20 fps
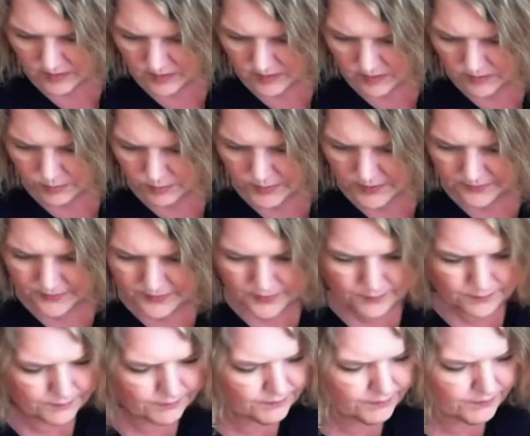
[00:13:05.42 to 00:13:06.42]
3 of
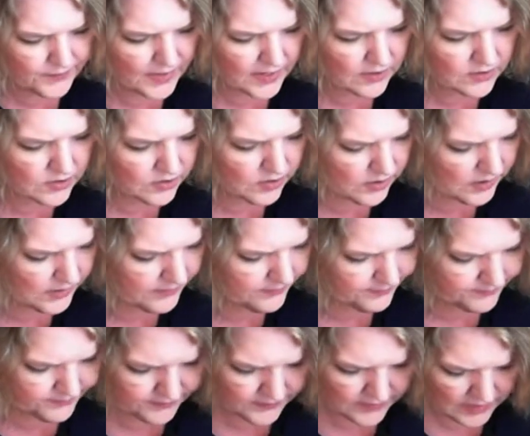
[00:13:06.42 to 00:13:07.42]
them actually.
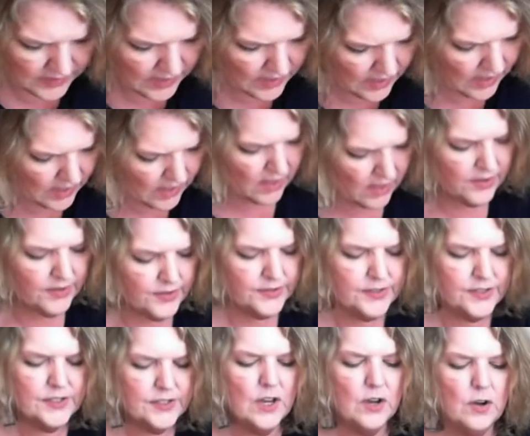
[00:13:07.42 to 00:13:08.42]

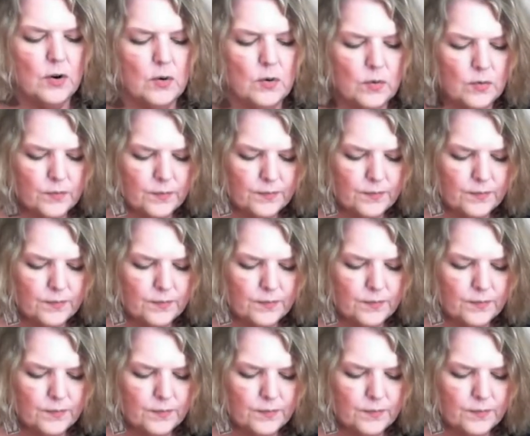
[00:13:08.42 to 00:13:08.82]
So